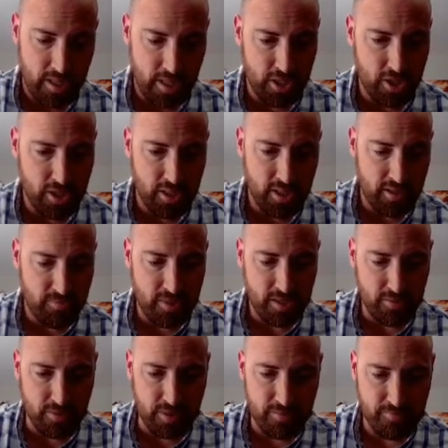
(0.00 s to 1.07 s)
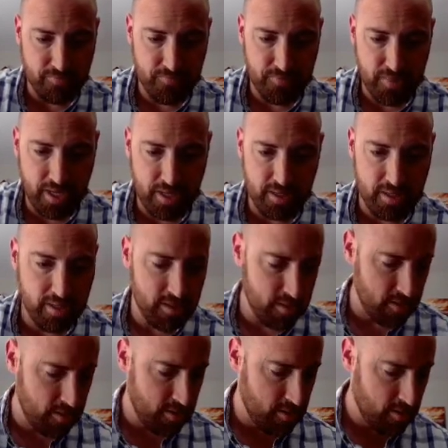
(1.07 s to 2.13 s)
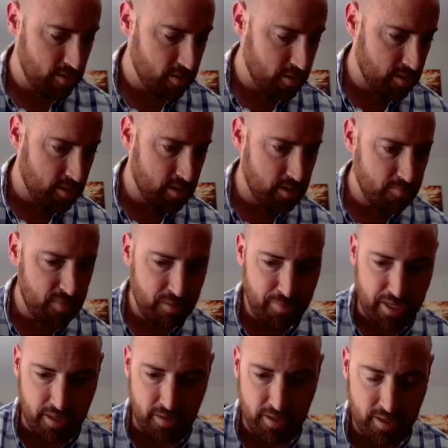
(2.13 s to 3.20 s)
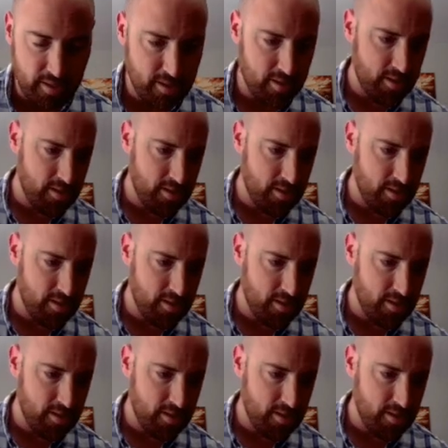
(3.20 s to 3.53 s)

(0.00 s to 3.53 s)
I should just have my three. Yeah. This is my pack, right?